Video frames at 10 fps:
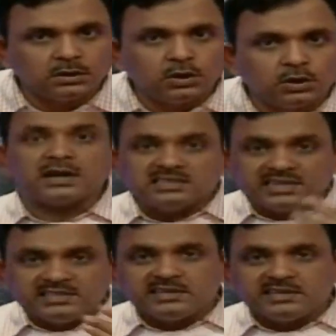So
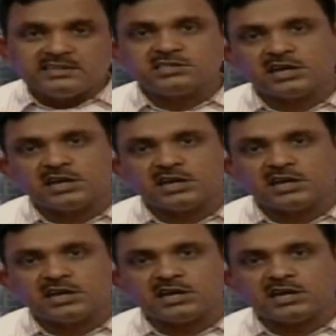study center in
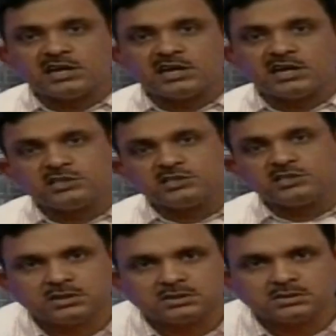charges who are
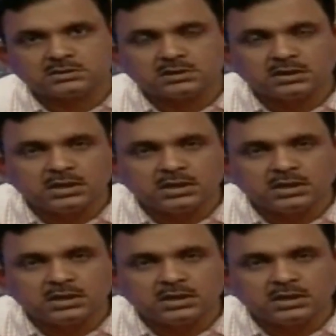watching this